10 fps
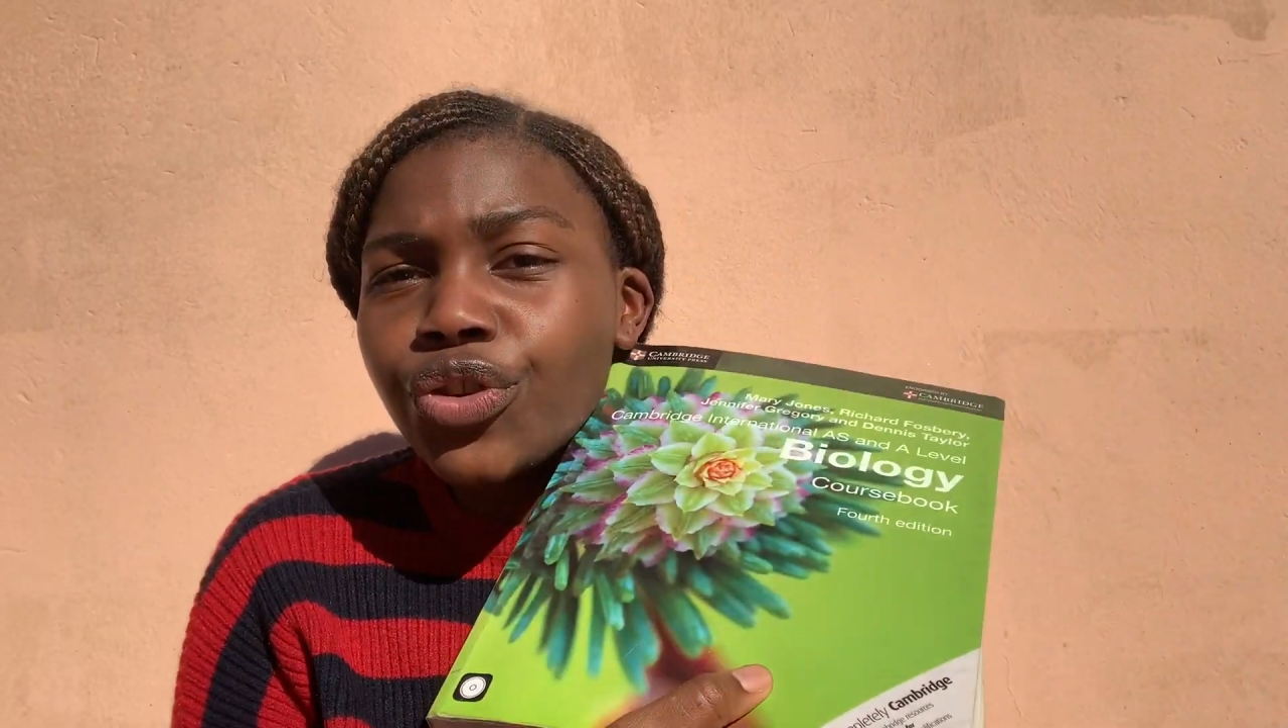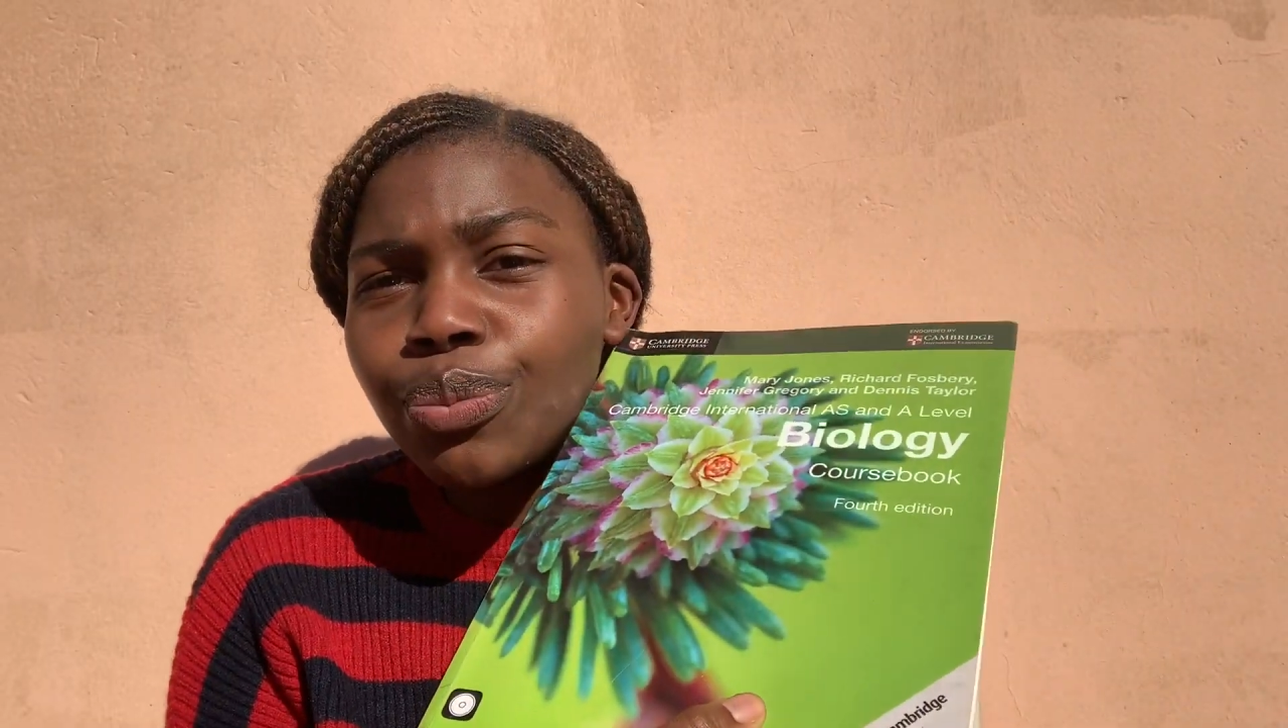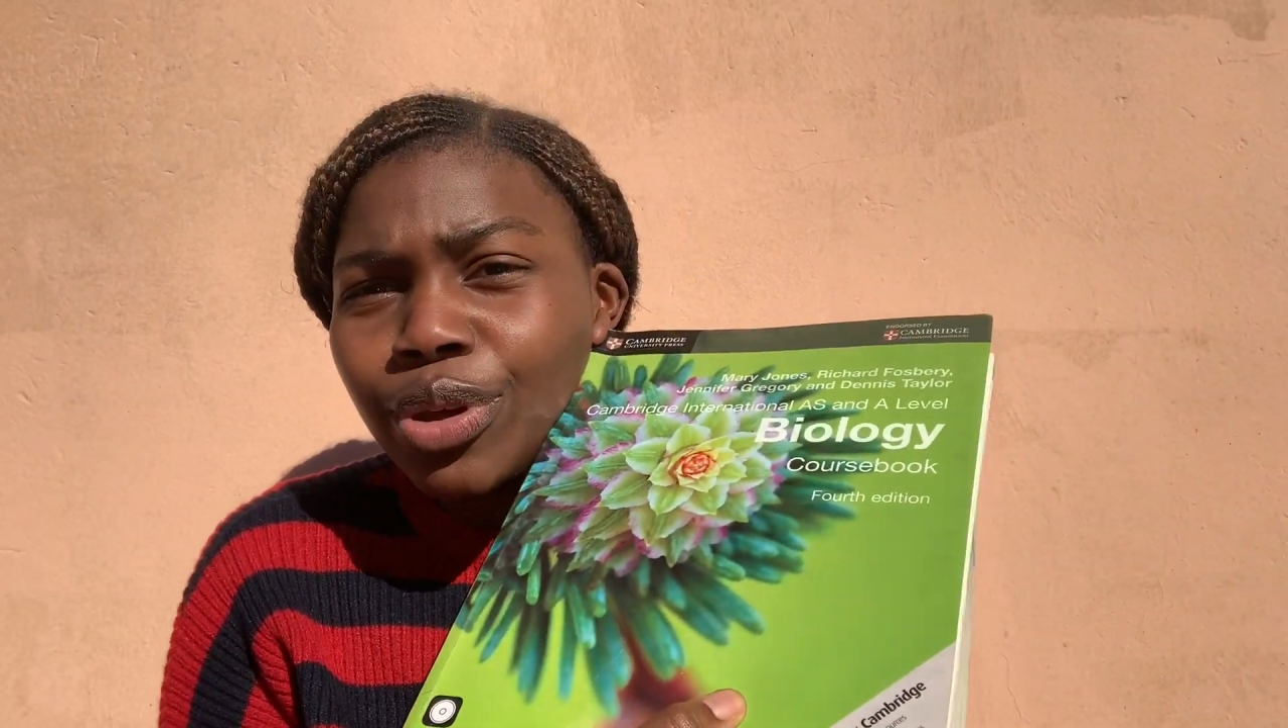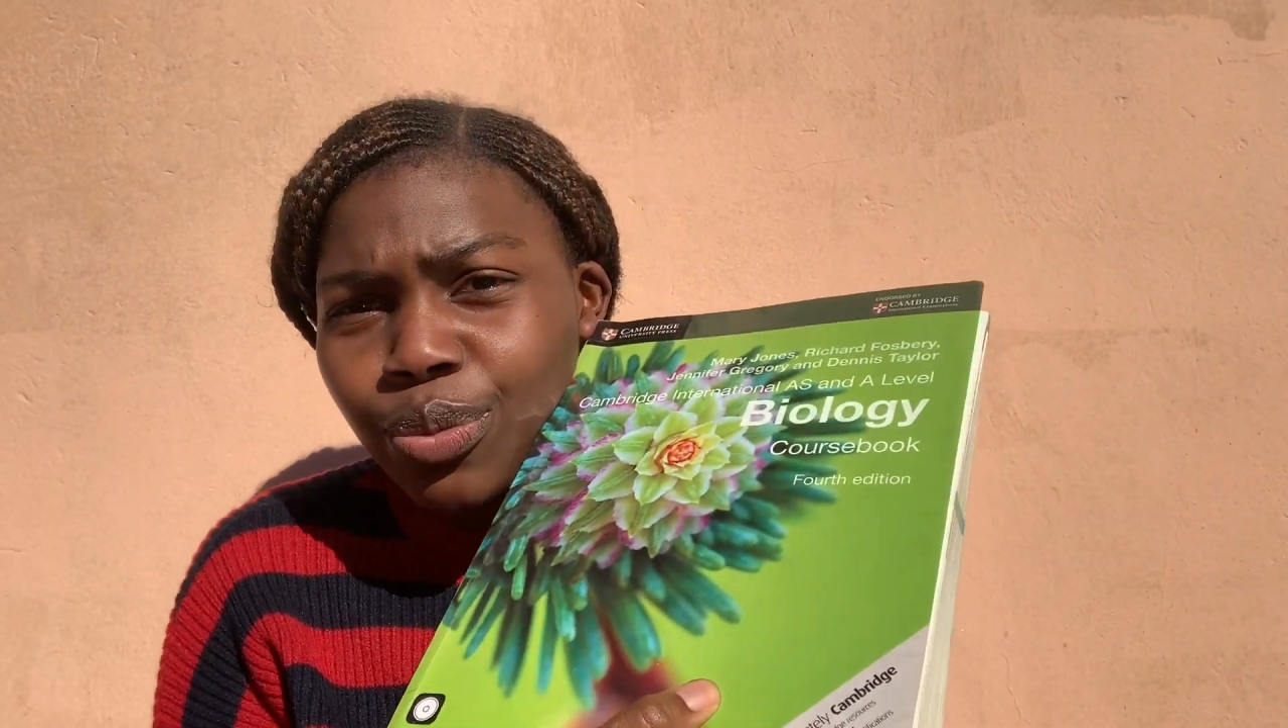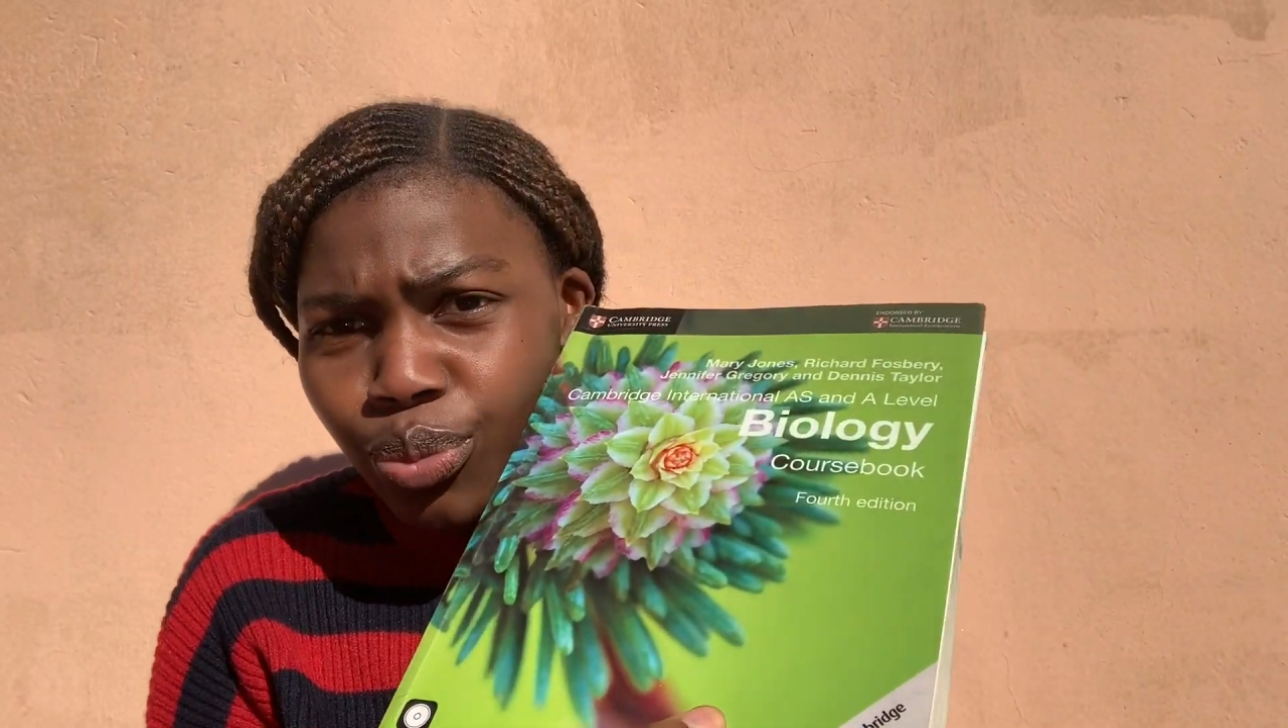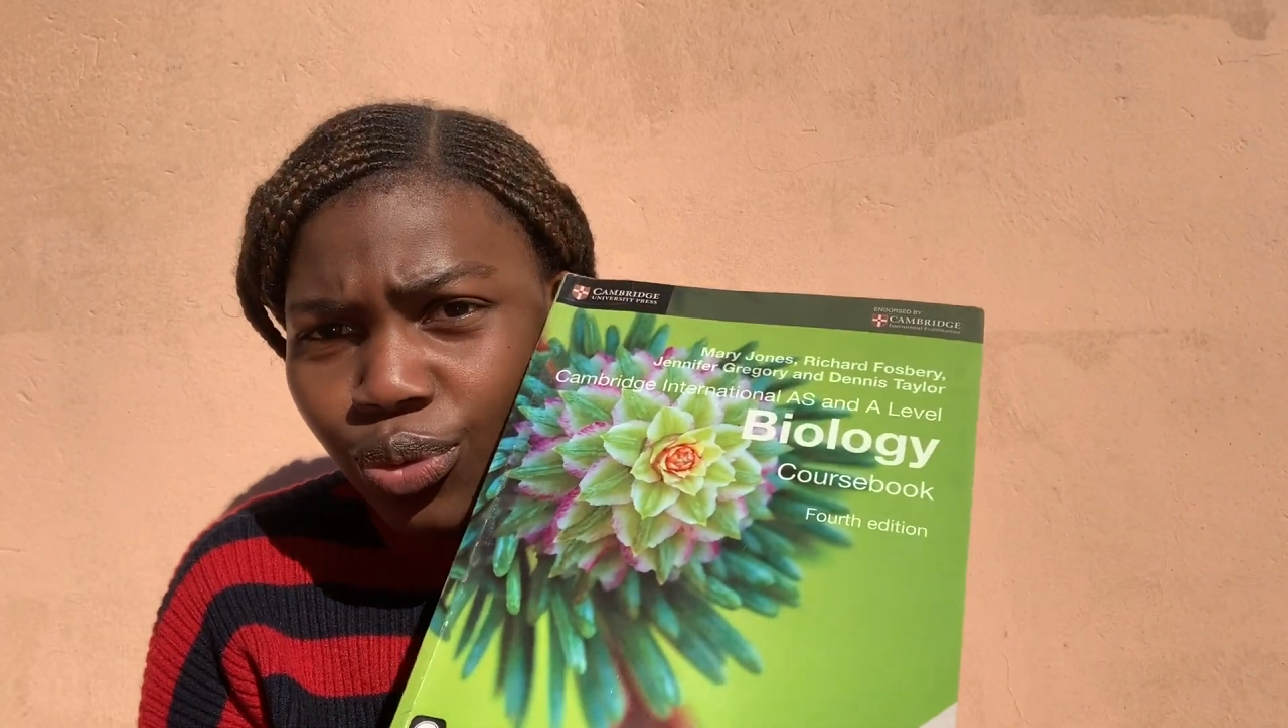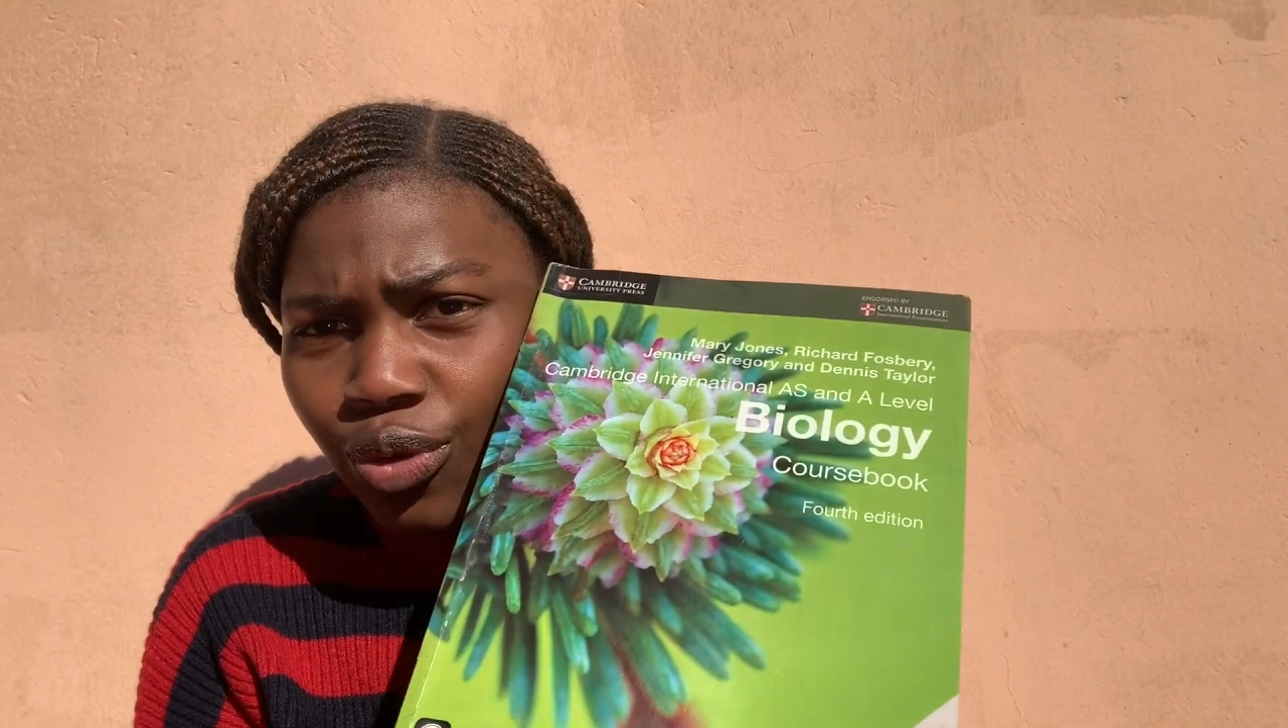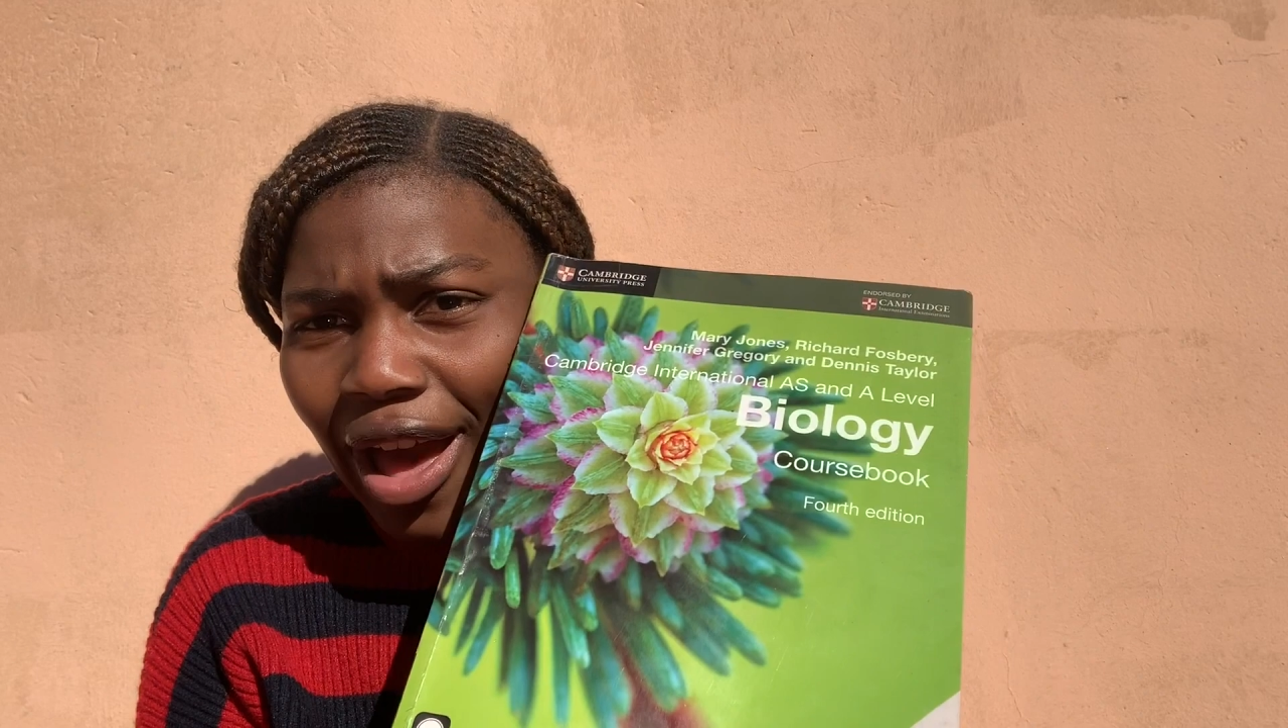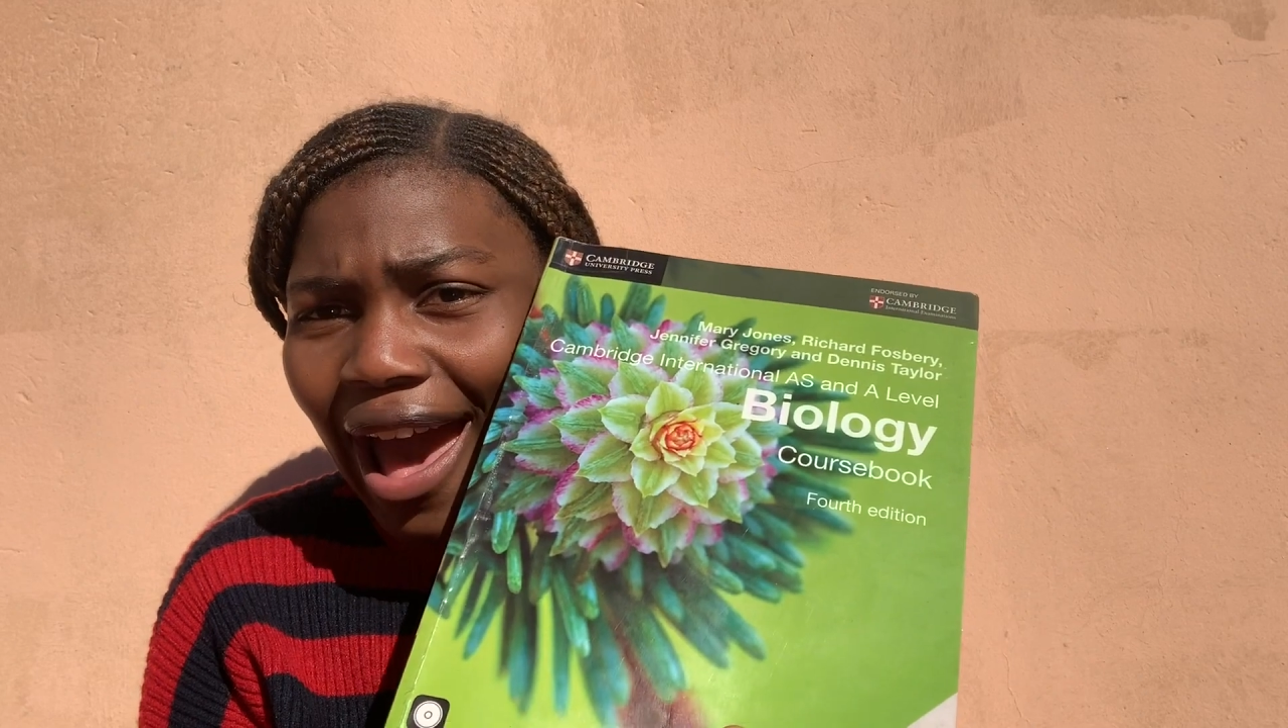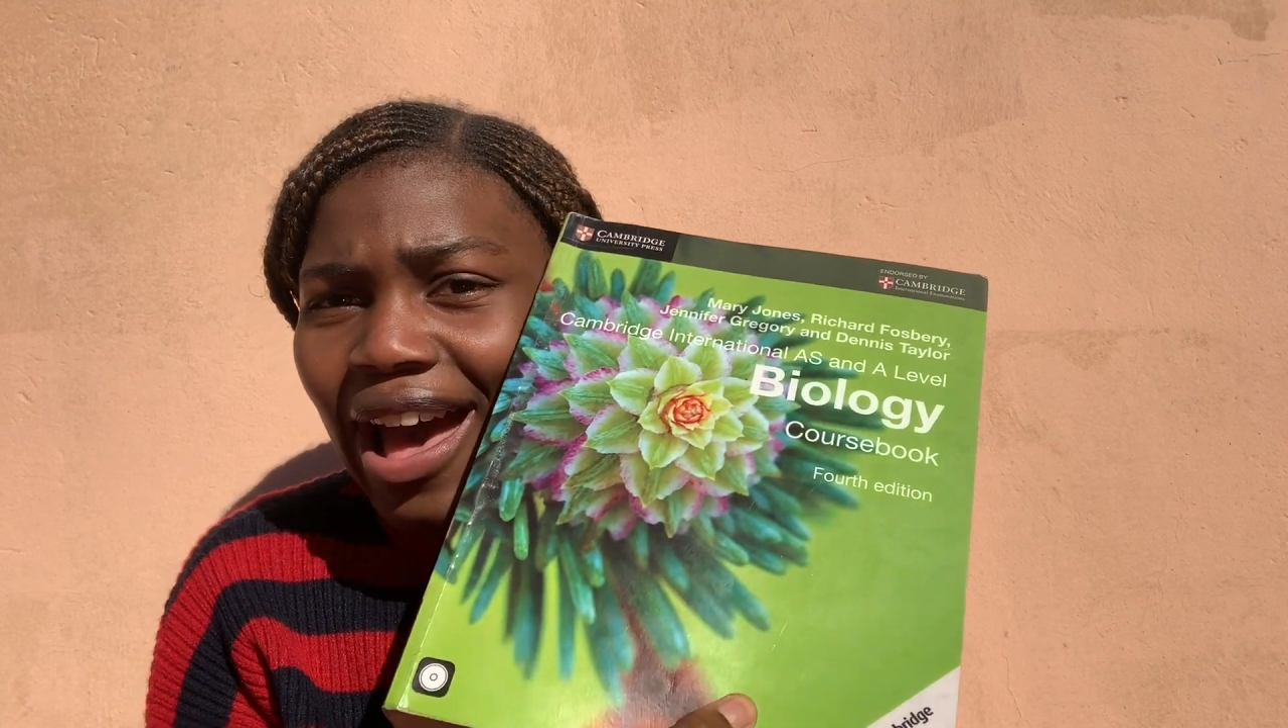people
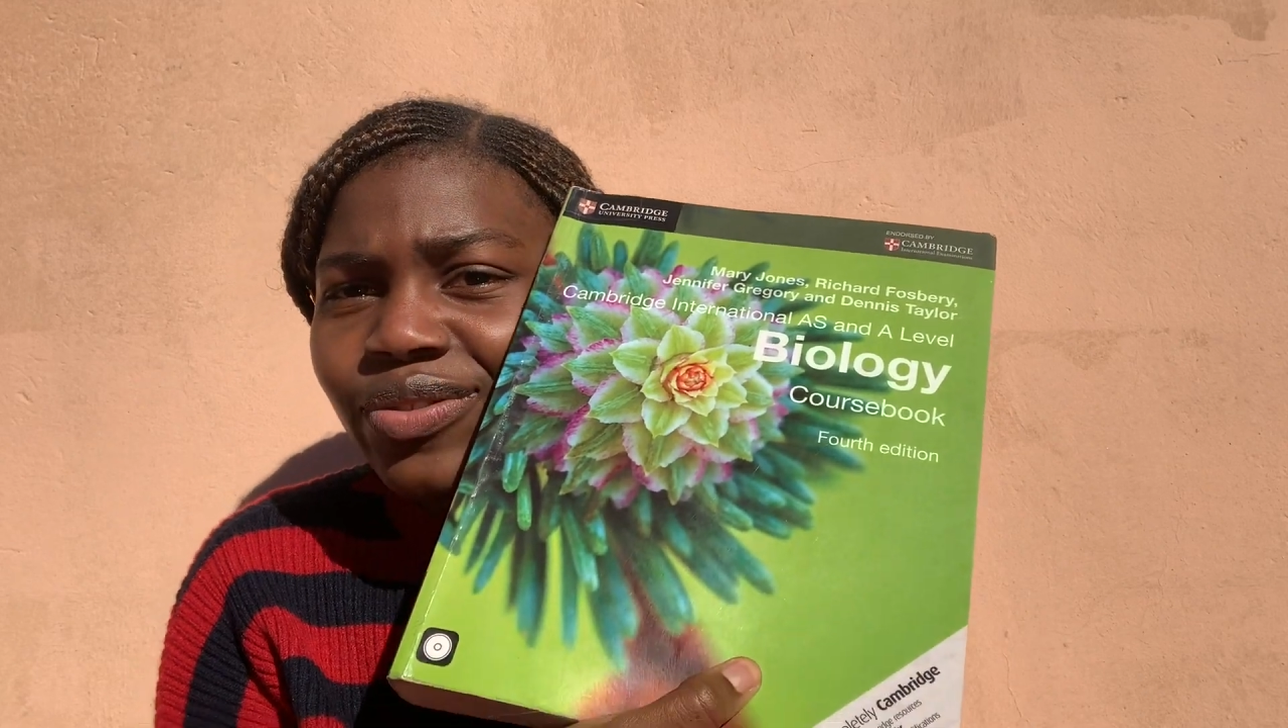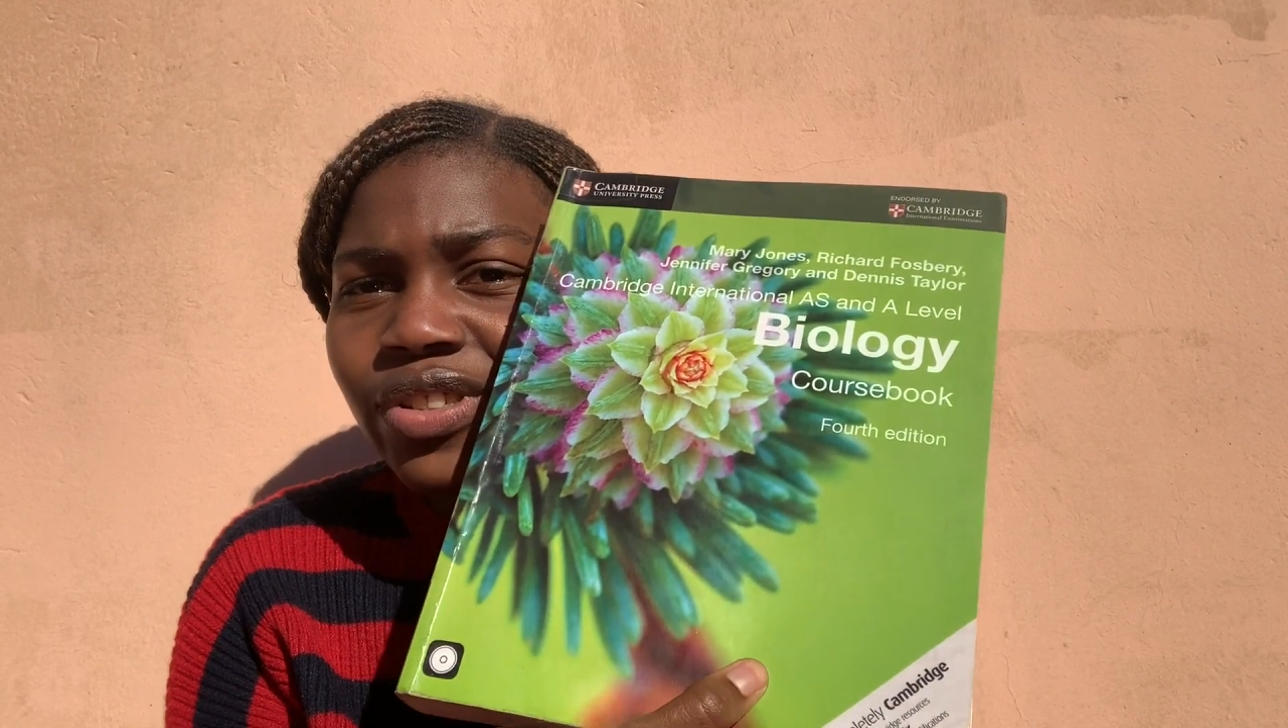have